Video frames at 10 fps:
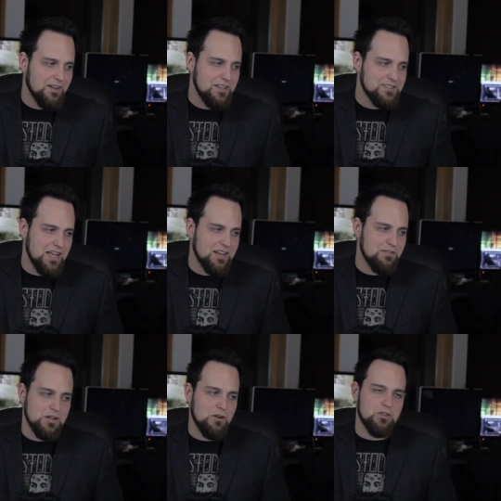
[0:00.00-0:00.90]
Uh, he's
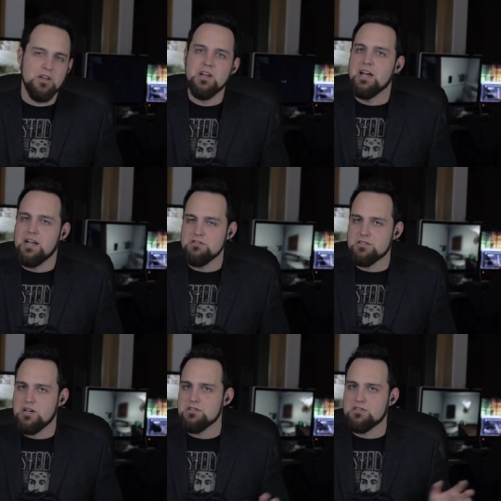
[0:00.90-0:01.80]
saying, you know, and
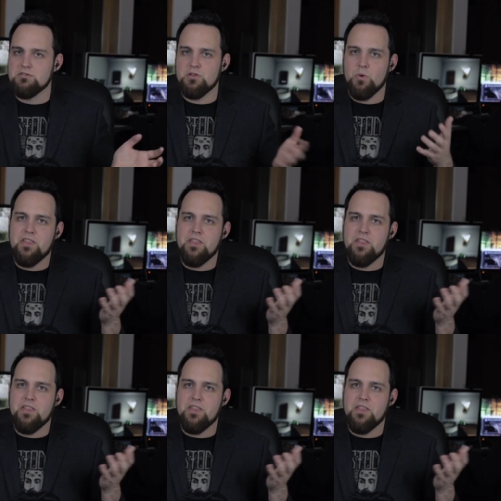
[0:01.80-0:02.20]
here's the here's the,